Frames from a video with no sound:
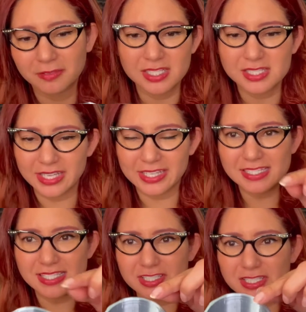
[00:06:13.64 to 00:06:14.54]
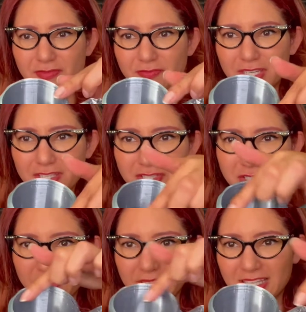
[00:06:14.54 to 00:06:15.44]
So I guess it just finished
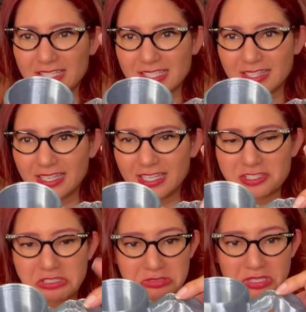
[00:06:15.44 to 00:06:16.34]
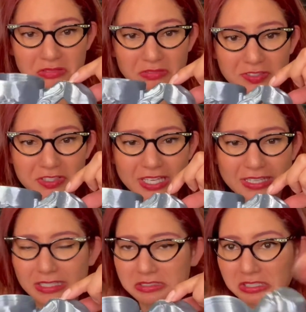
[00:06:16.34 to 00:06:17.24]
doing this, and then it just didn't feel like
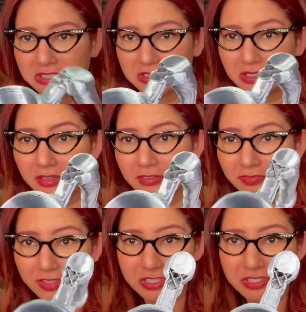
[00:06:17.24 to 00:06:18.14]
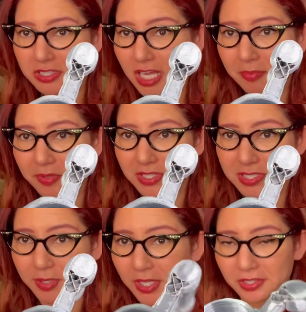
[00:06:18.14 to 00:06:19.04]
it needed to finish the top of this
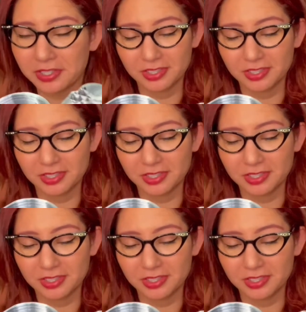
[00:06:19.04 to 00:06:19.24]
mug.